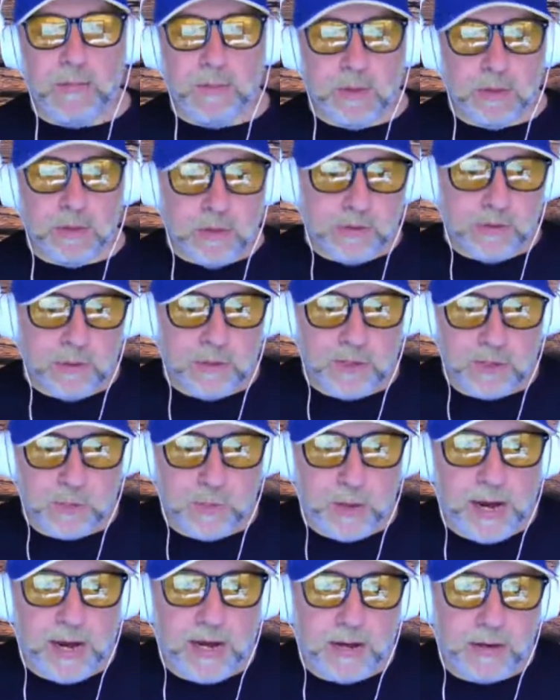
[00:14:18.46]
the
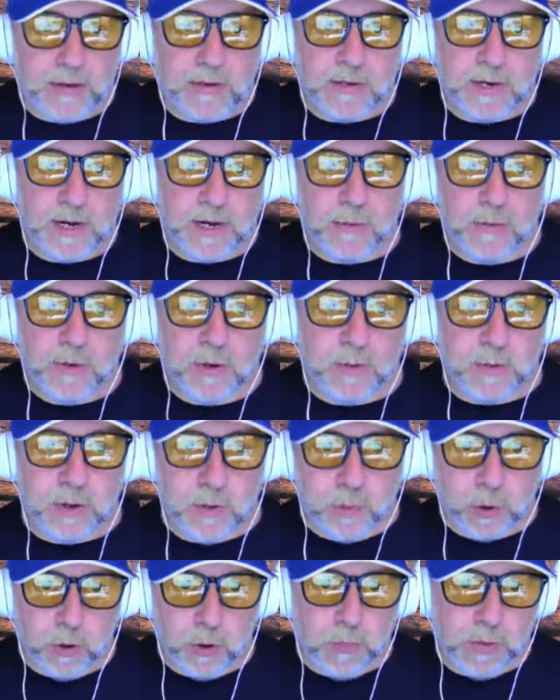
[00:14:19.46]
speed and
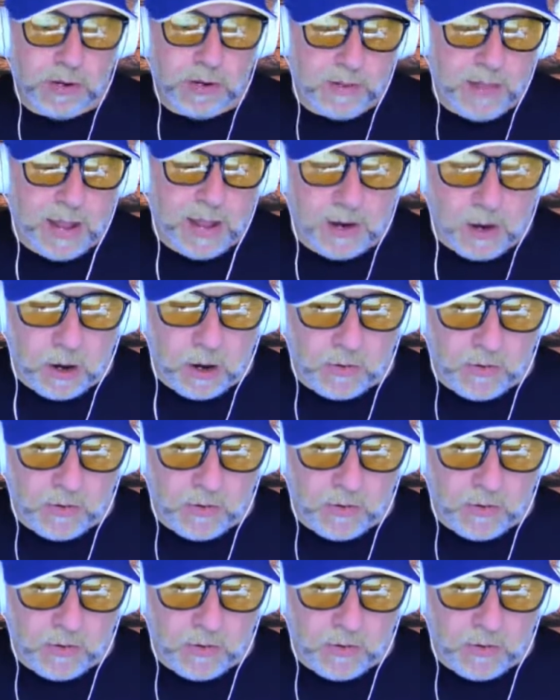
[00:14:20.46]
deployment and that kind of